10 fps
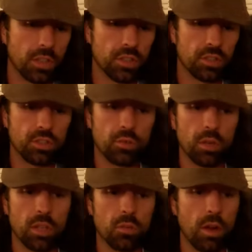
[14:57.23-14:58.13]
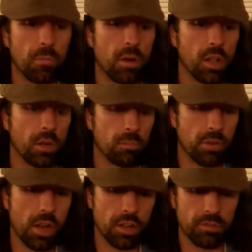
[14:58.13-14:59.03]
You'll do really well, Paula. I'm
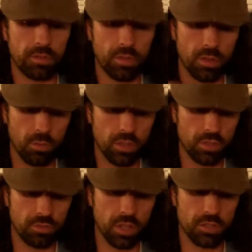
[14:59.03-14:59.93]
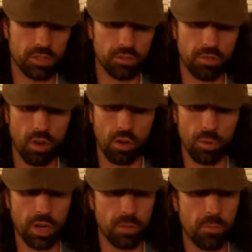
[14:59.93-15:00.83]
proud of you for what you've done so far
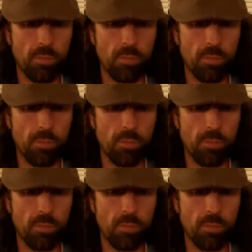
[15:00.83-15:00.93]
already.